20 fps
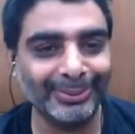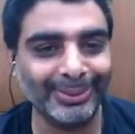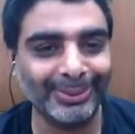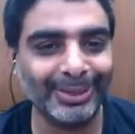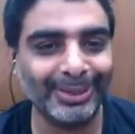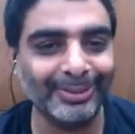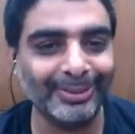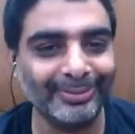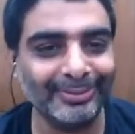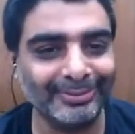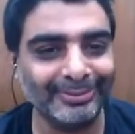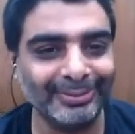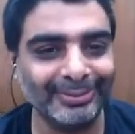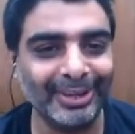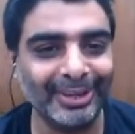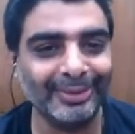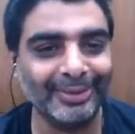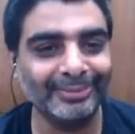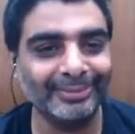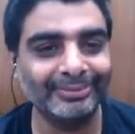kind of
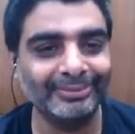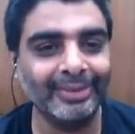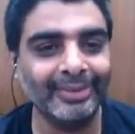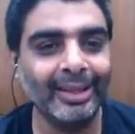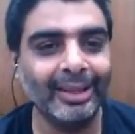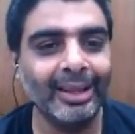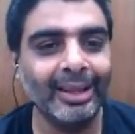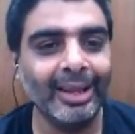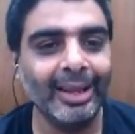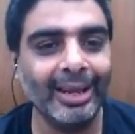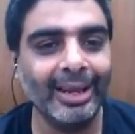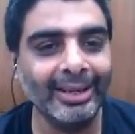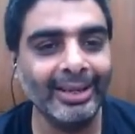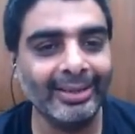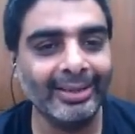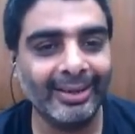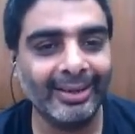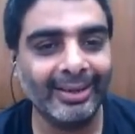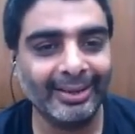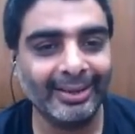now interact